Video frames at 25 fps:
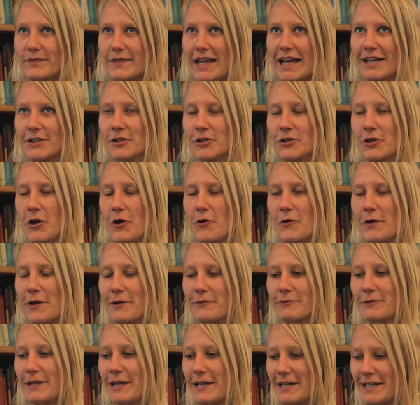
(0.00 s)
I don't know
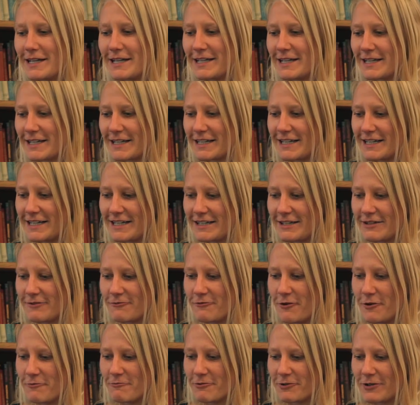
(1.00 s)
if the
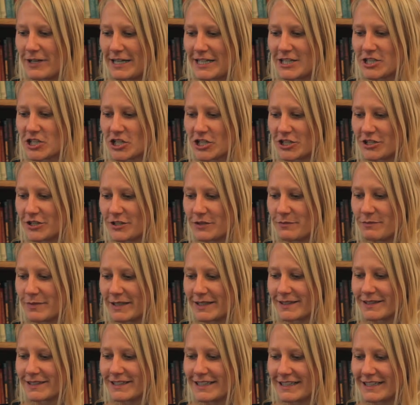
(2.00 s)
formulation
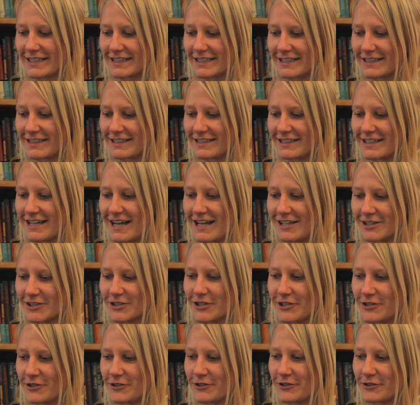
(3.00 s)
building
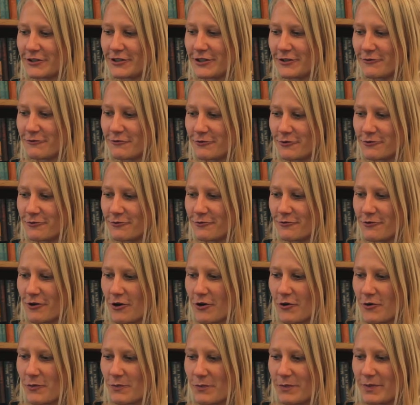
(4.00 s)
alternative
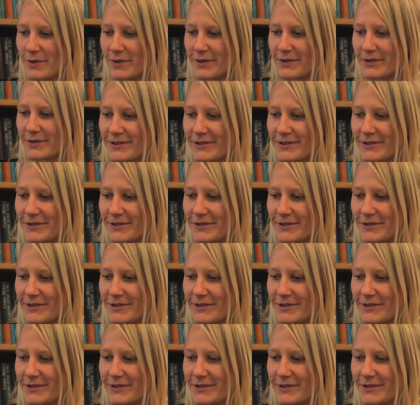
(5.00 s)
Europe,